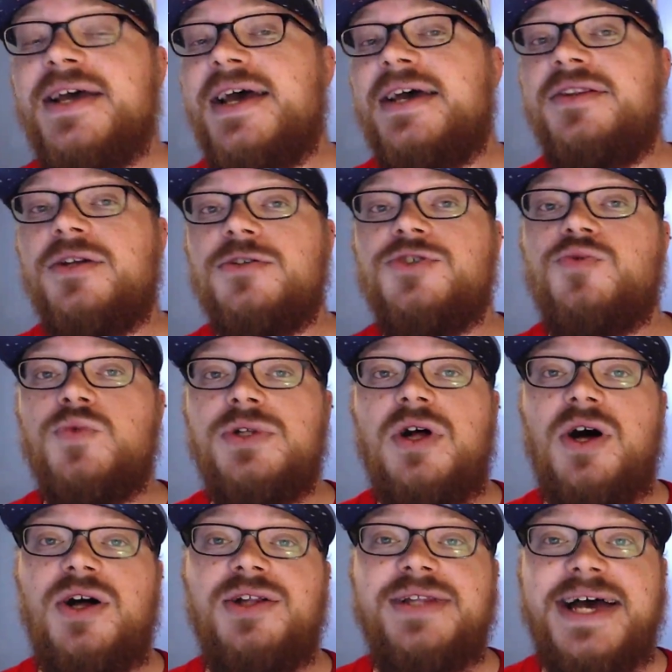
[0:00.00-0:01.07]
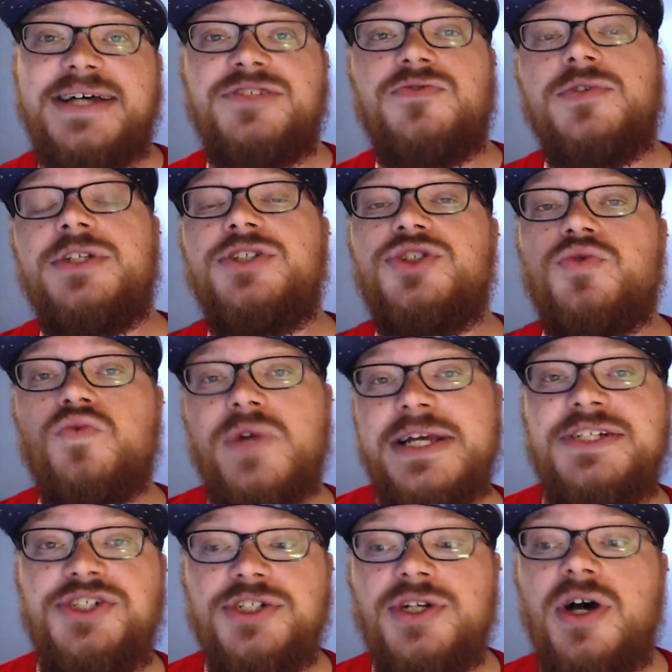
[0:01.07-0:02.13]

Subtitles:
and those will all last for the duration